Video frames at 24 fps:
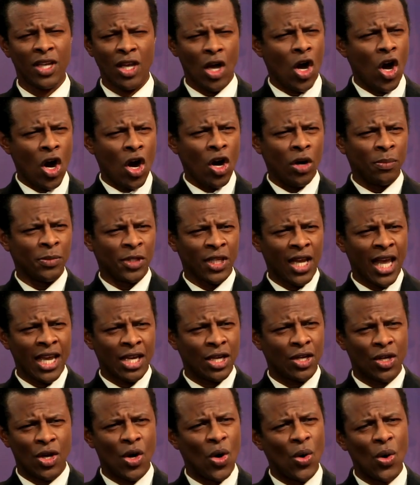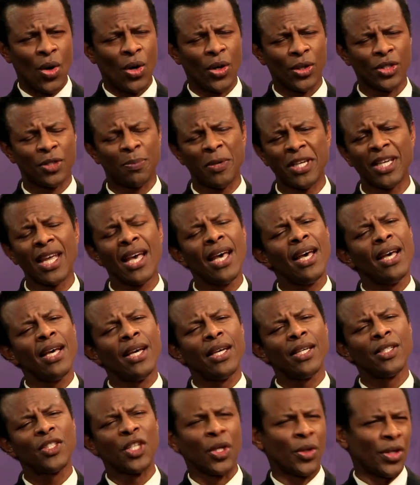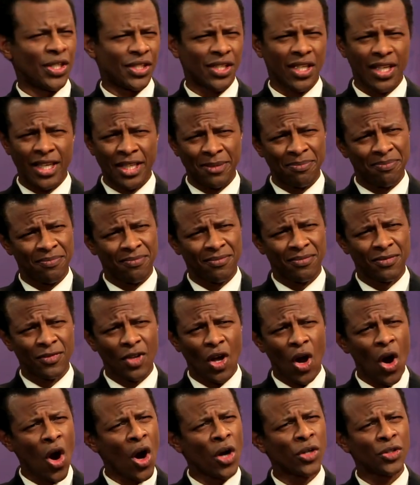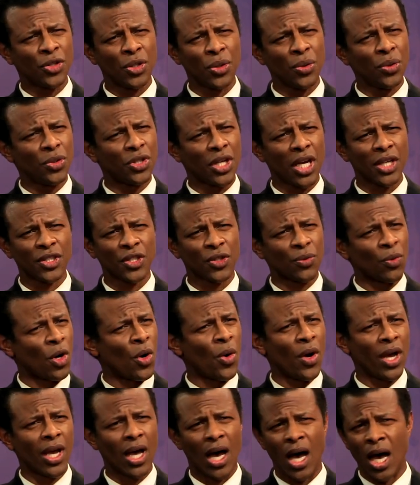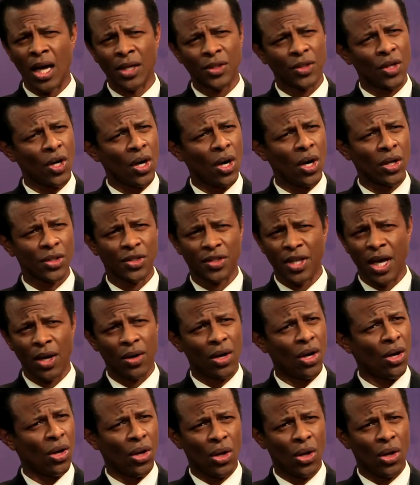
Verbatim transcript: the arms like cords, but seriously, aren't you just throwing hot dogs down a